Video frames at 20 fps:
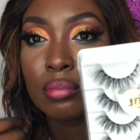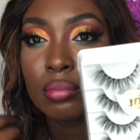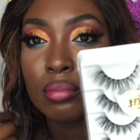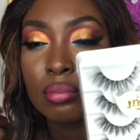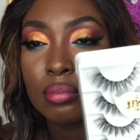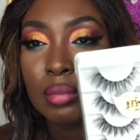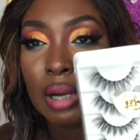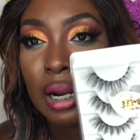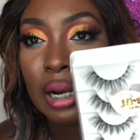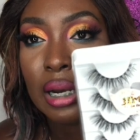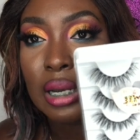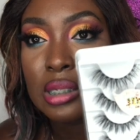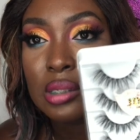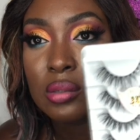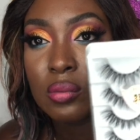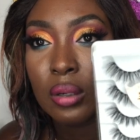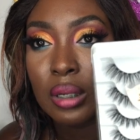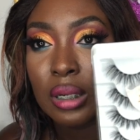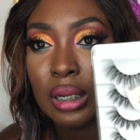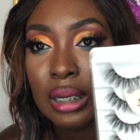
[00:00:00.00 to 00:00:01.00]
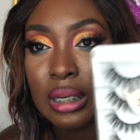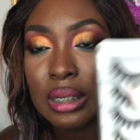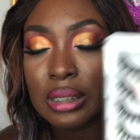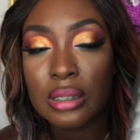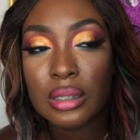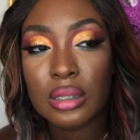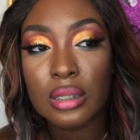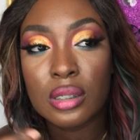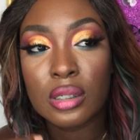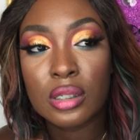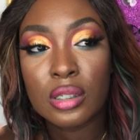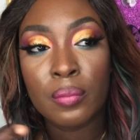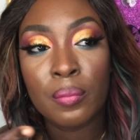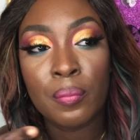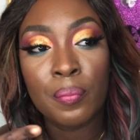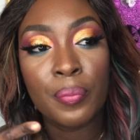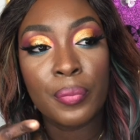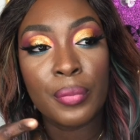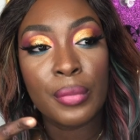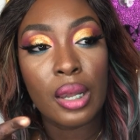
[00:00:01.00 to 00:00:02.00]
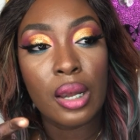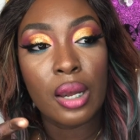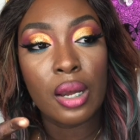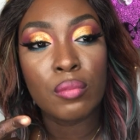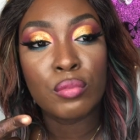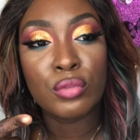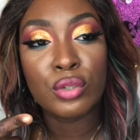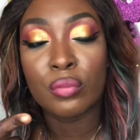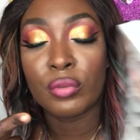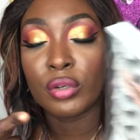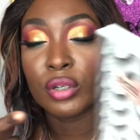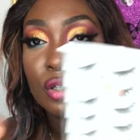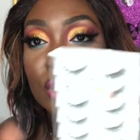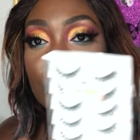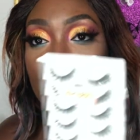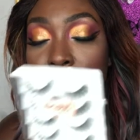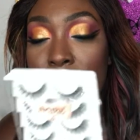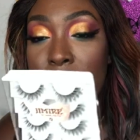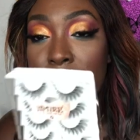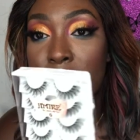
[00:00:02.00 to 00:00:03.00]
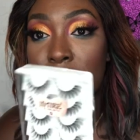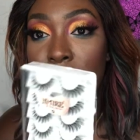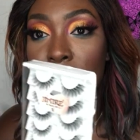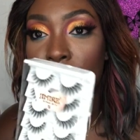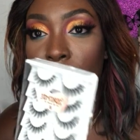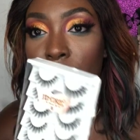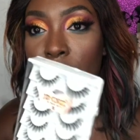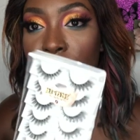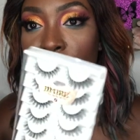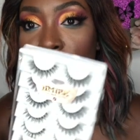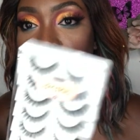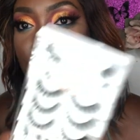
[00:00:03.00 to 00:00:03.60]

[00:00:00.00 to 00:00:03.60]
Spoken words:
my clients with glasses. So I'm gonna try these out